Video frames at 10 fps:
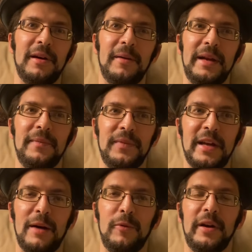I mean,
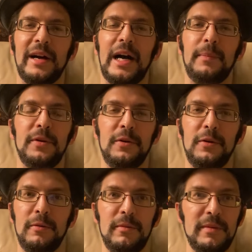cowboy cop
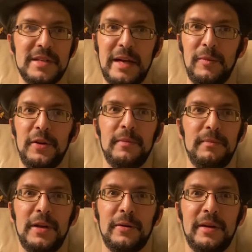who is able
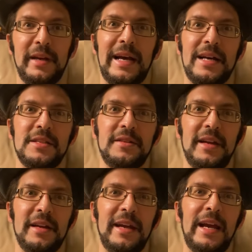to, kick ass and
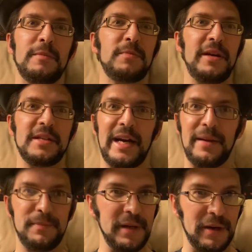take names, but he's
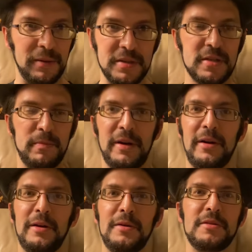got, his
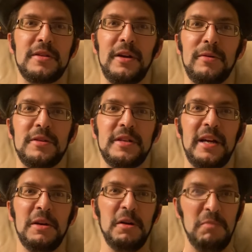superiors, saying,